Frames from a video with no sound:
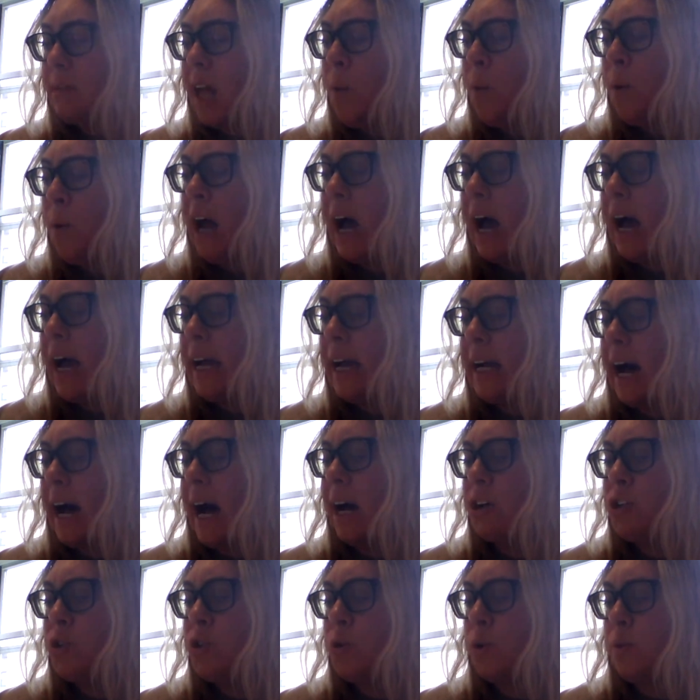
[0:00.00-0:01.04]
And what I
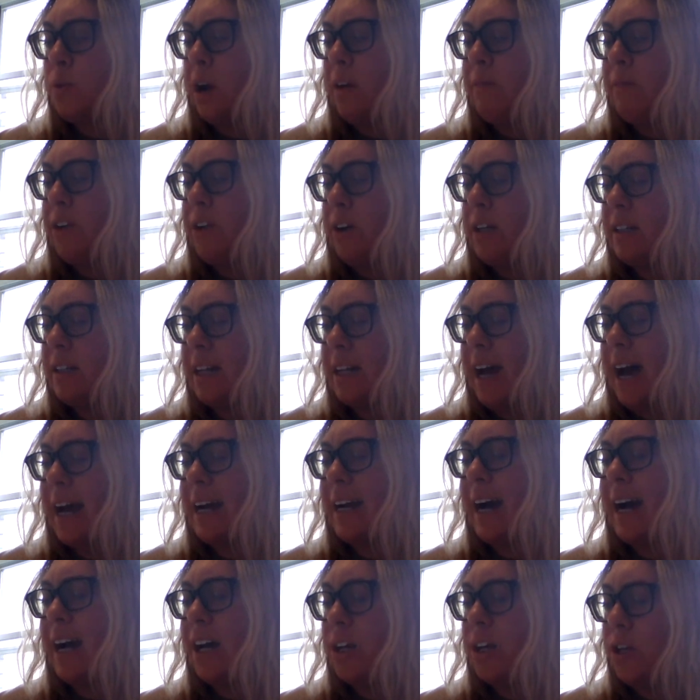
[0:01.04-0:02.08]
got, George went on furiously. I
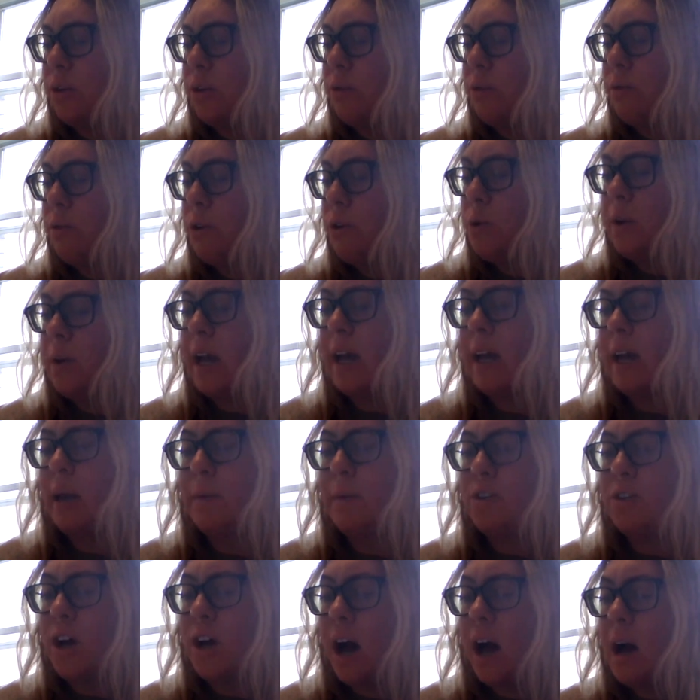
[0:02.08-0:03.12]
got you. You can't keep
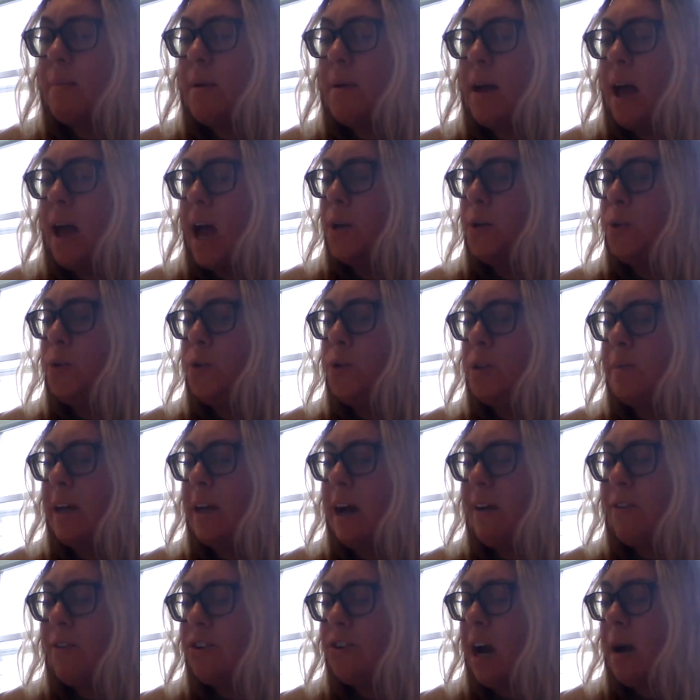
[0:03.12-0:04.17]
a job, and you lose me
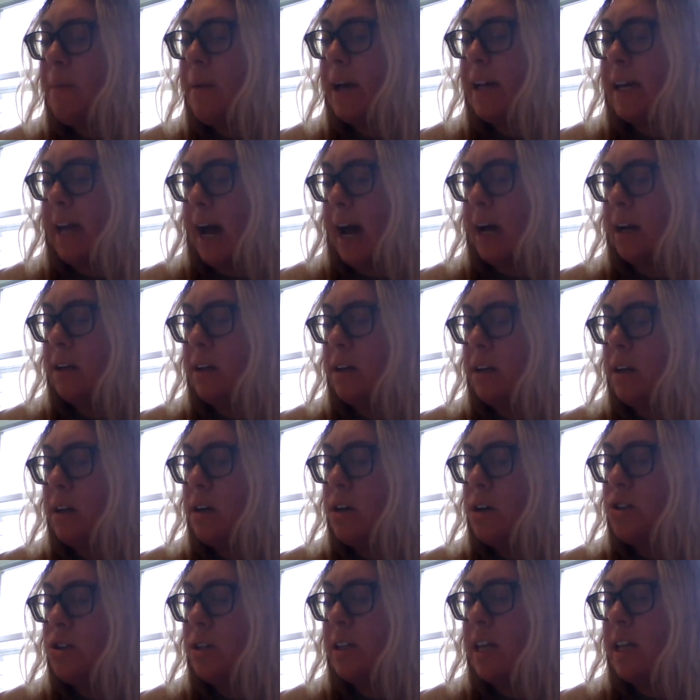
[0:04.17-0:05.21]
every job I get.
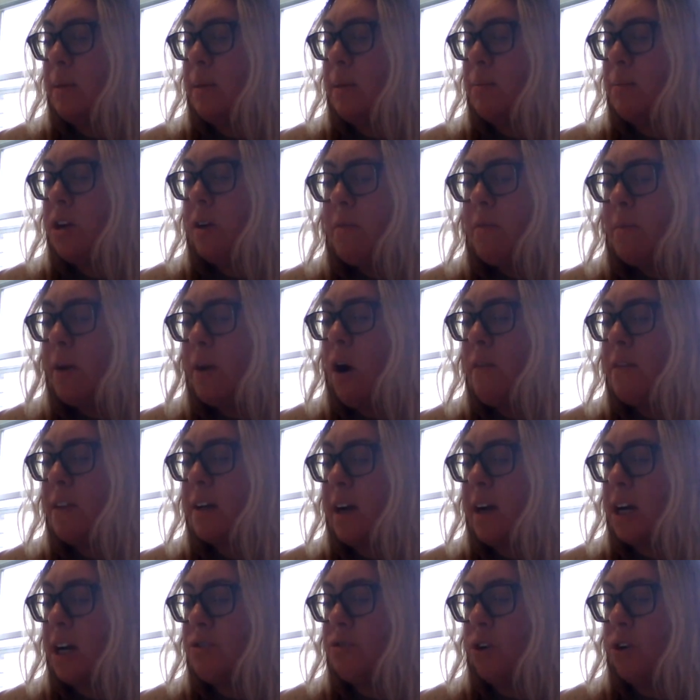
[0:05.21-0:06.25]
Just keep shoving me all over the
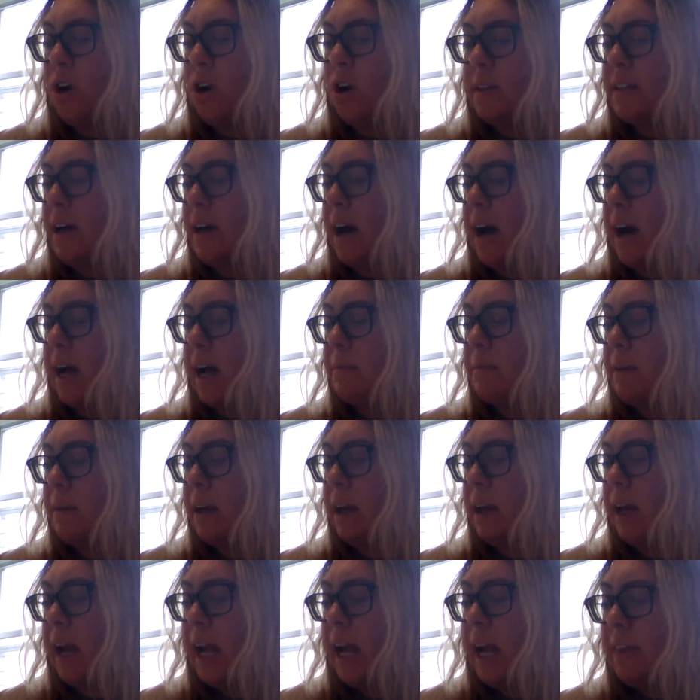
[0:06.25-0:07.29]
country all the time.
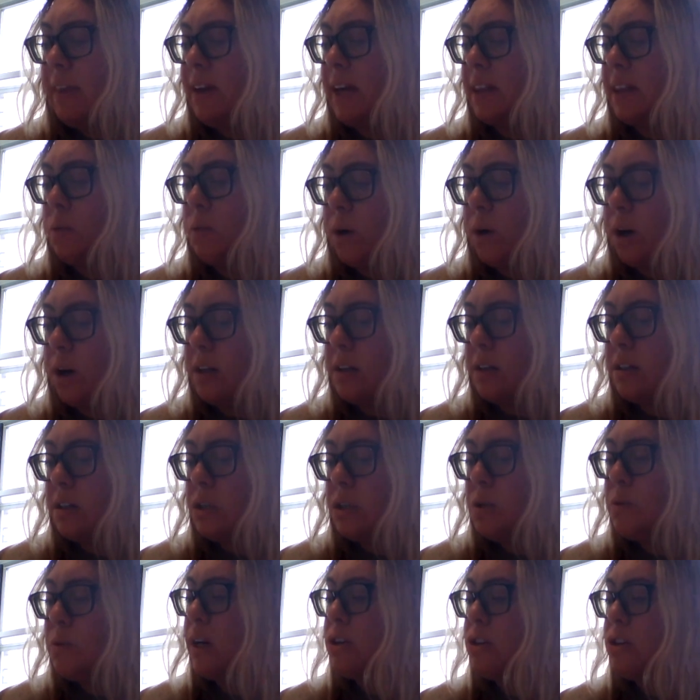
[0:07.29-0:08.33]
Ain't that the worst?
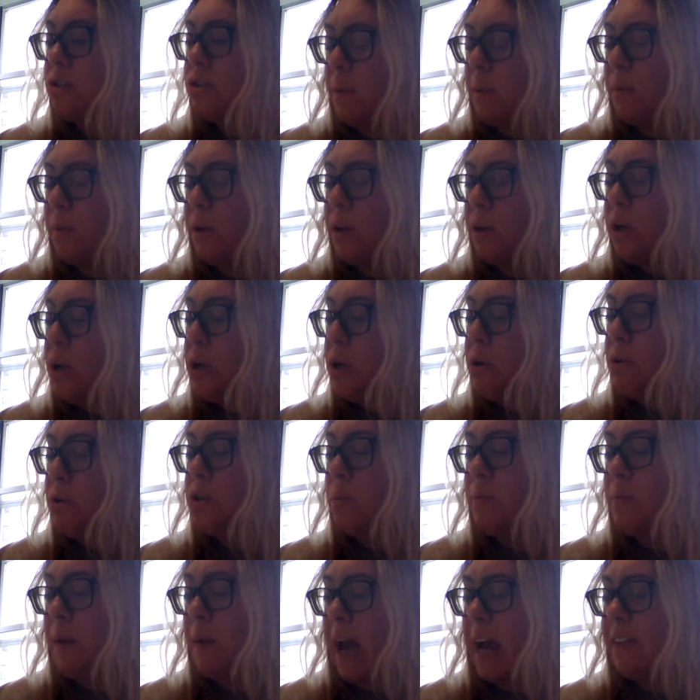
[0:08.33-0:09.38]
You get in trouble, you
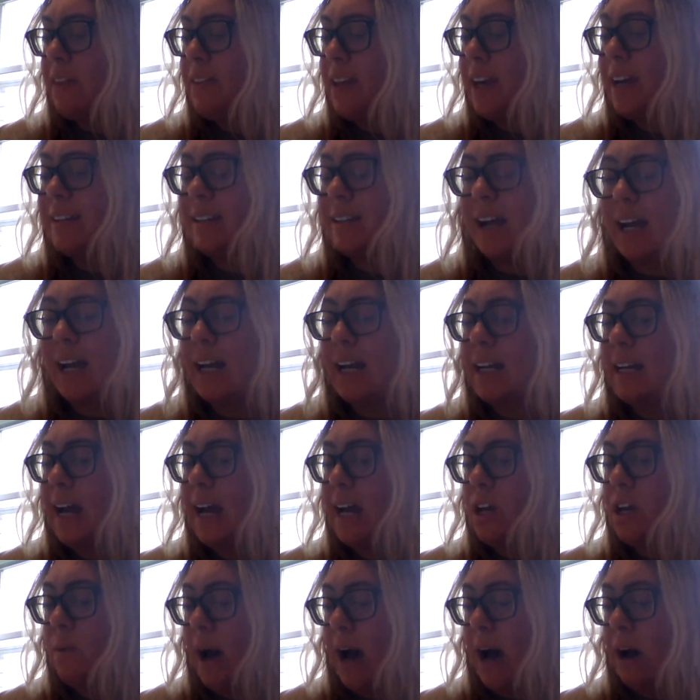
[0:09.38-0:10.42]
do bad things, and I gotta
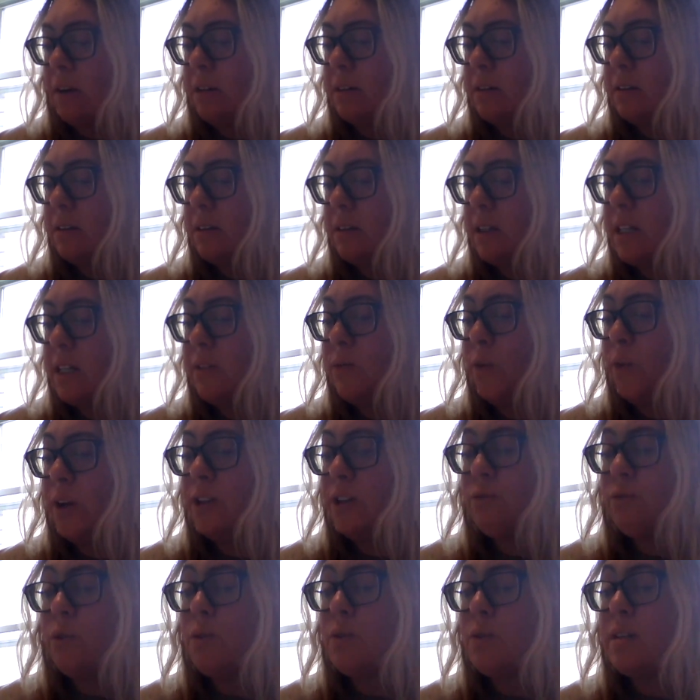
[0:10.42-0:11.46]
get you out. His
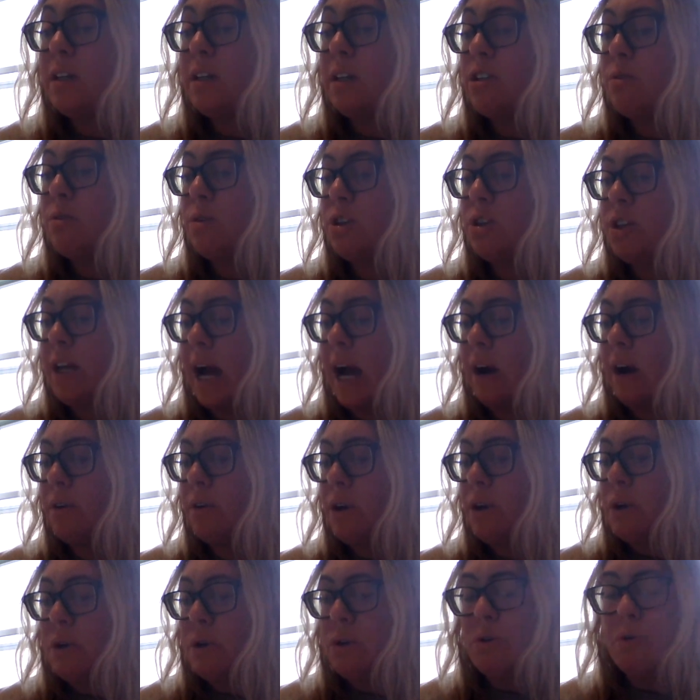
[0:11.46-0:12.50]
voice rose nearly to a
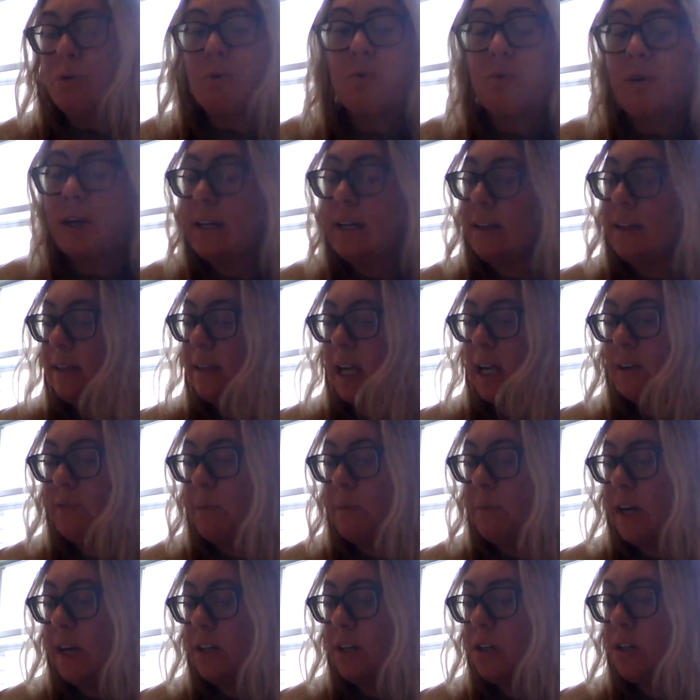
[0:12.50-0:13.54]
shout. You crazy son of
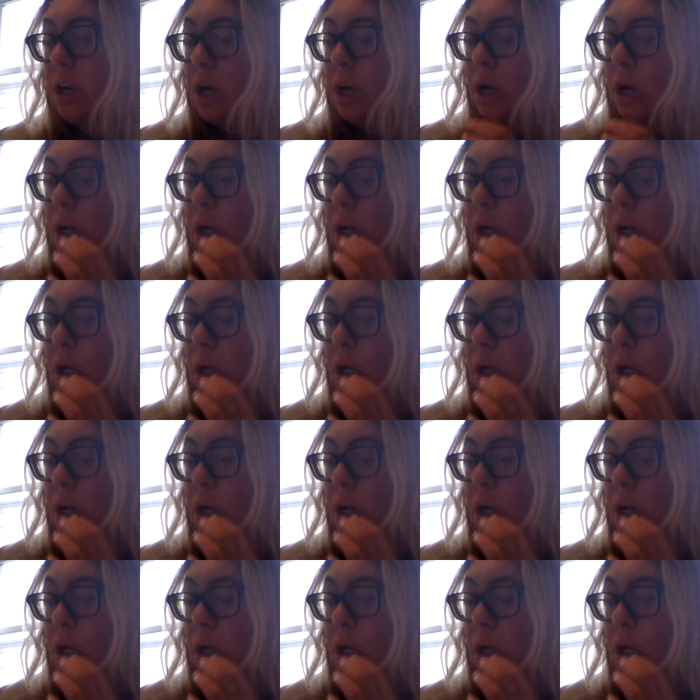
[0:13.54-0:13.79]
a bitch.